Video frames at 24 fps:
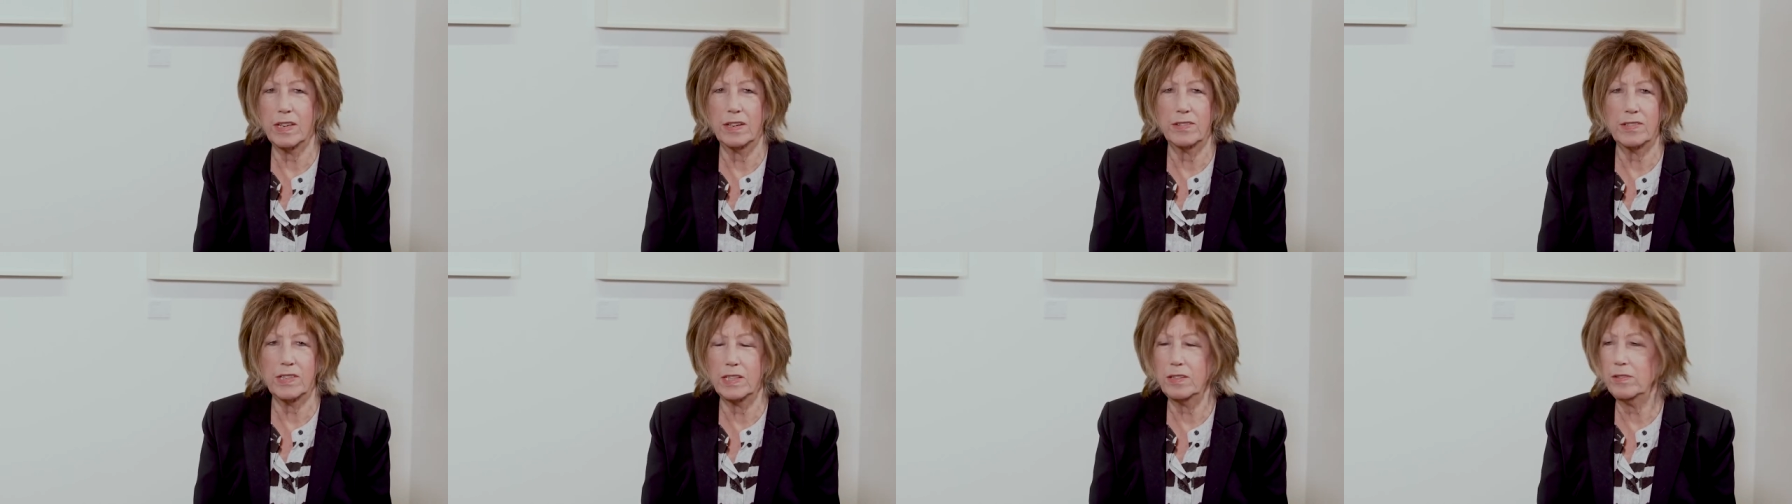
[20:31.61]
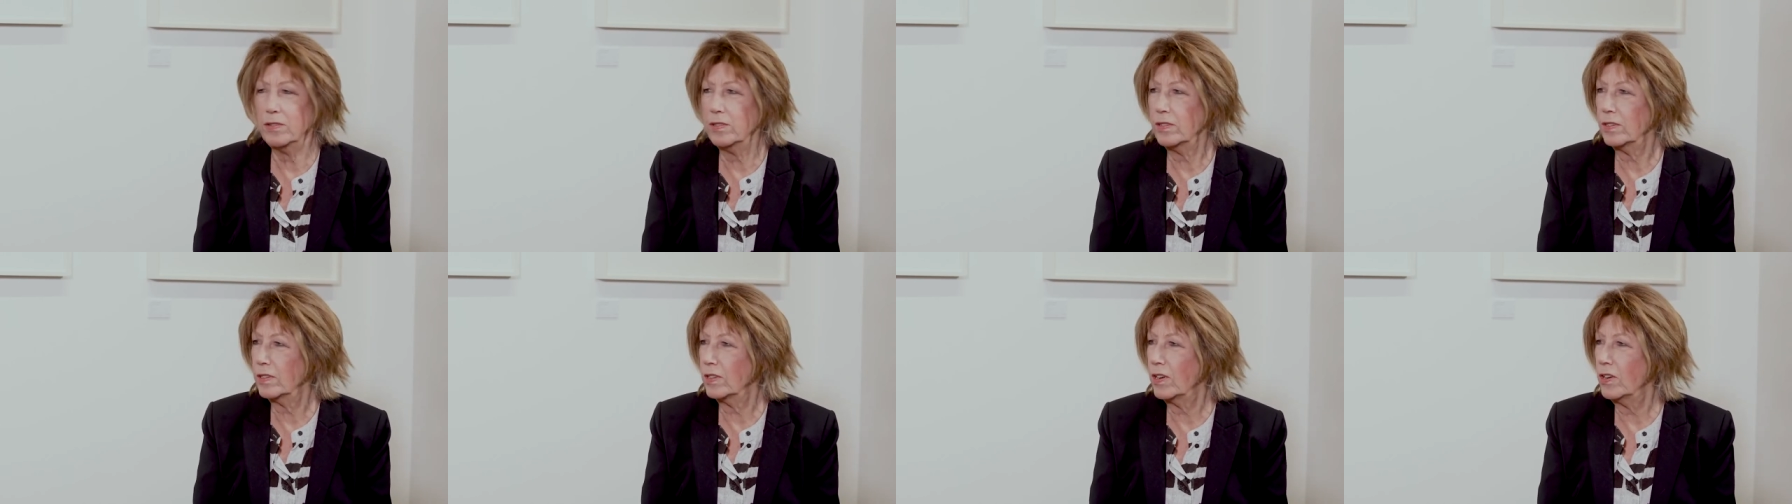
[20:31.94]
I've
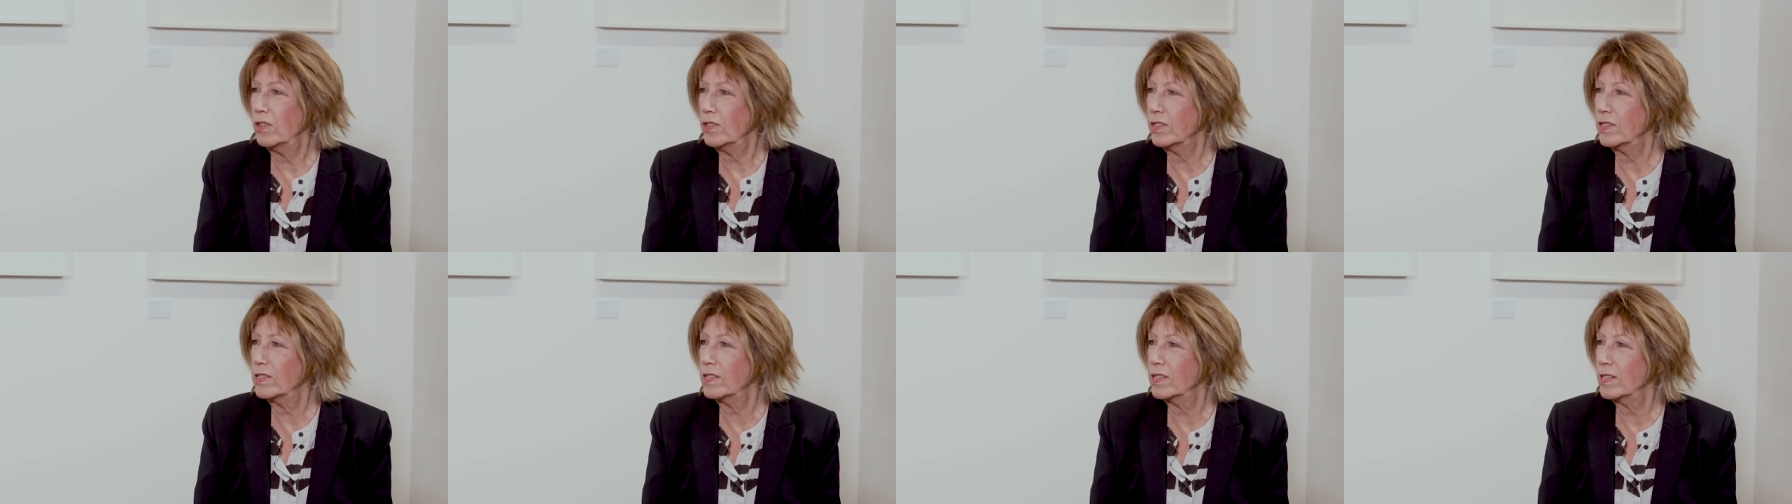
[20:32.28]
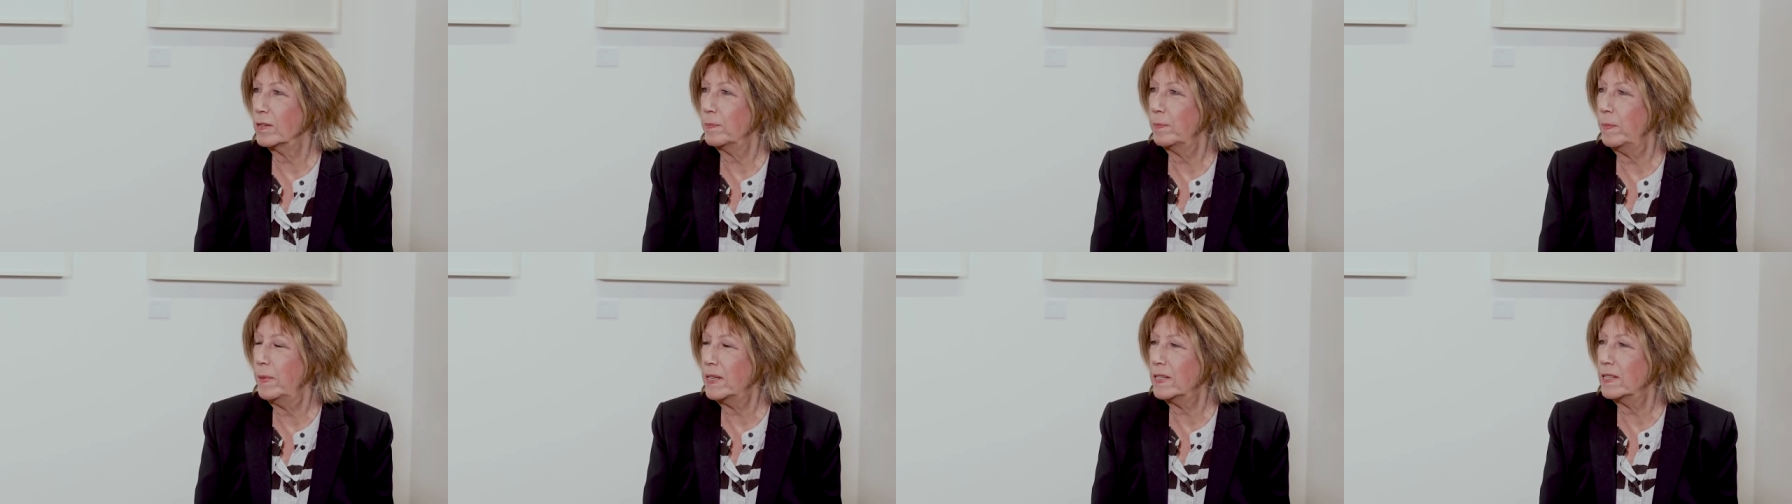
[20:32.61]
still got to
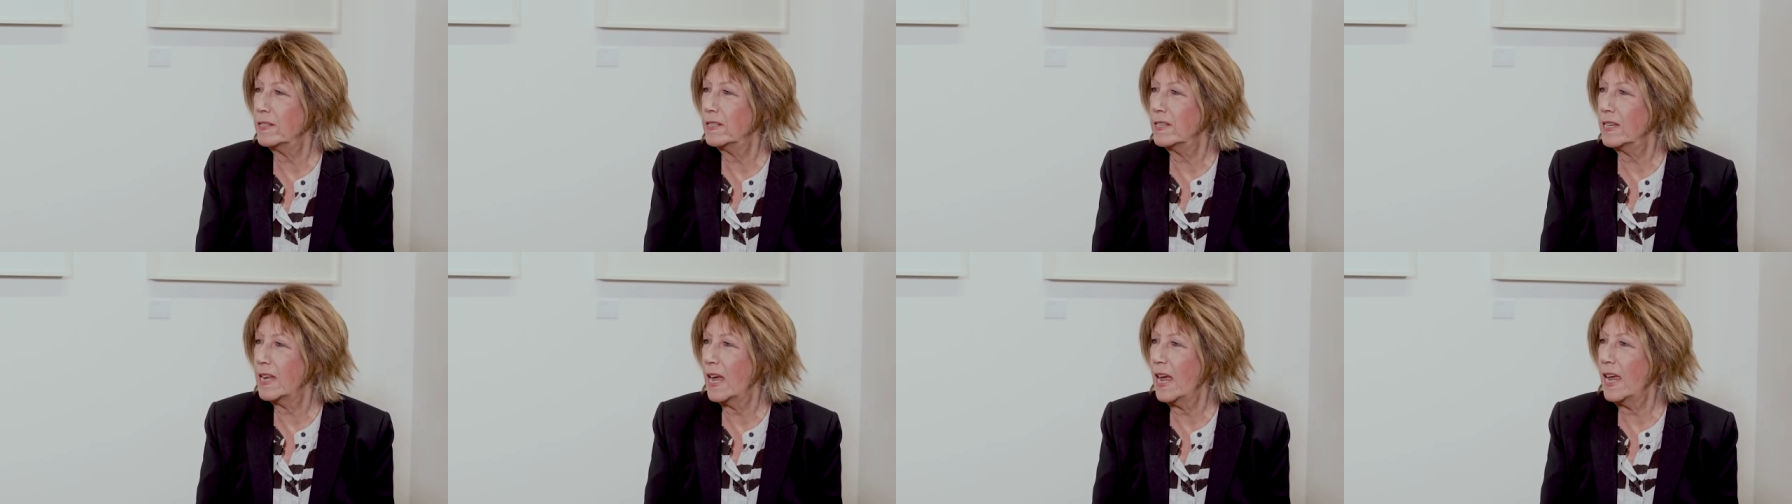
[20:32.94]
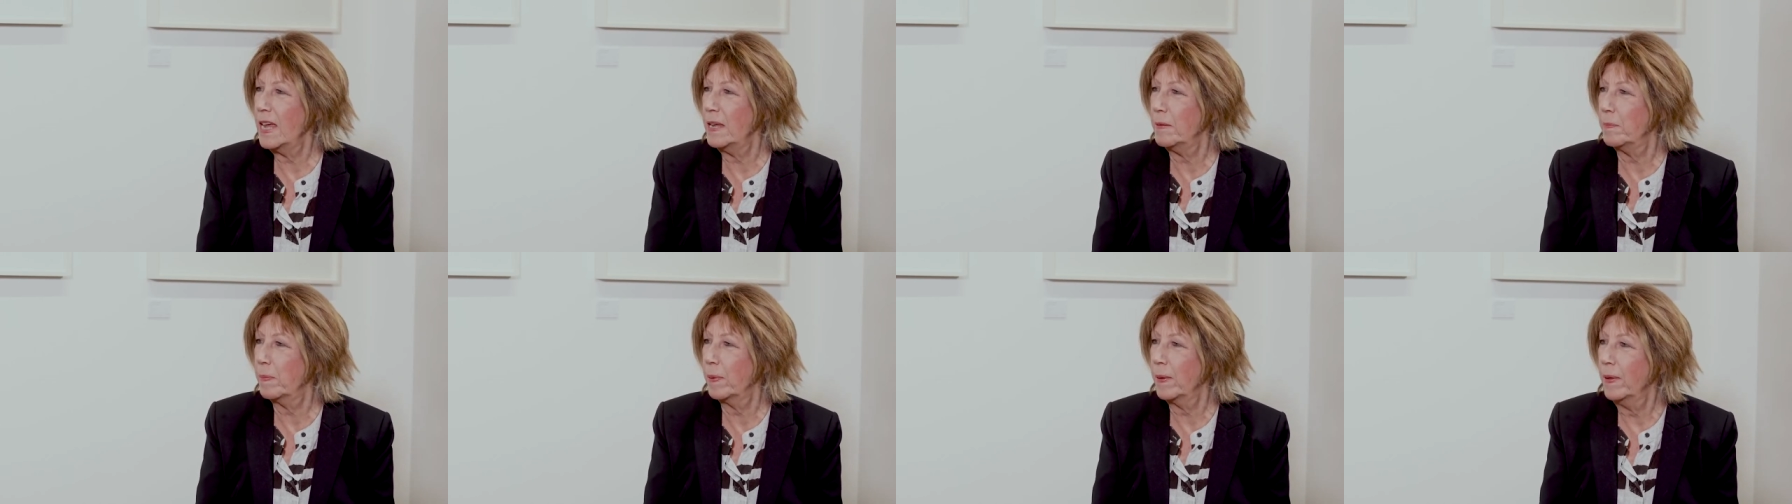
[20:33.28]
submit a
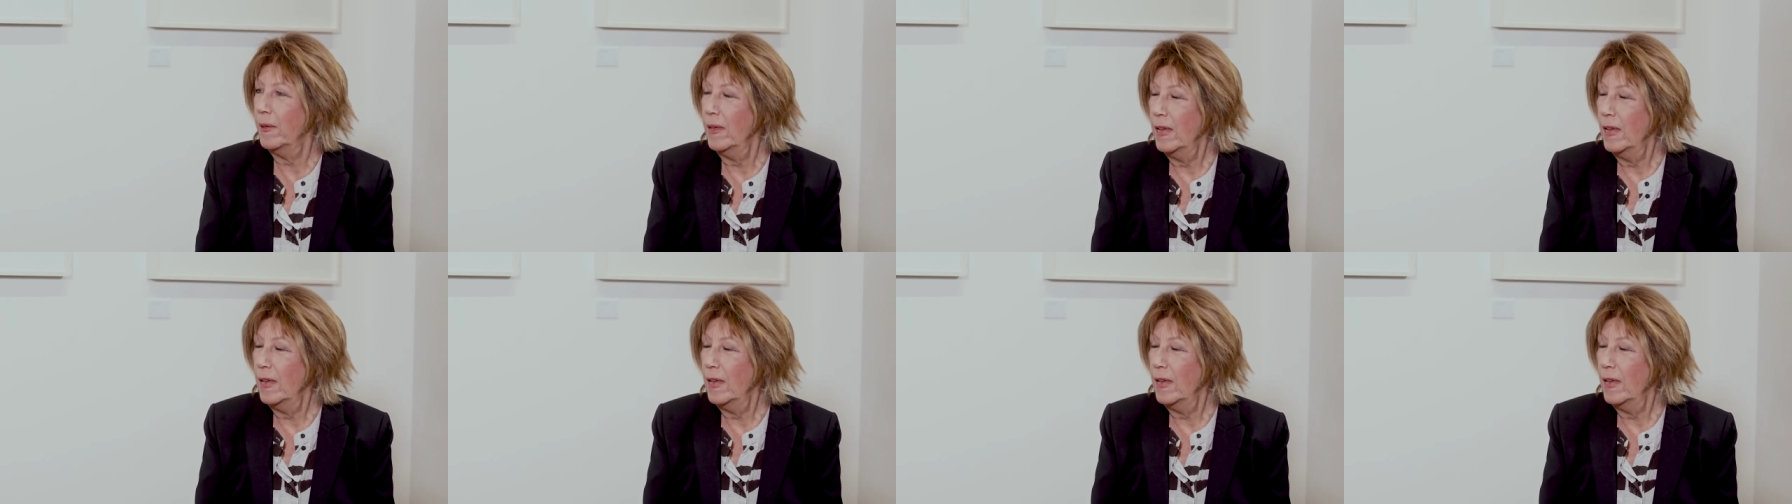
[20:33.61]
tape.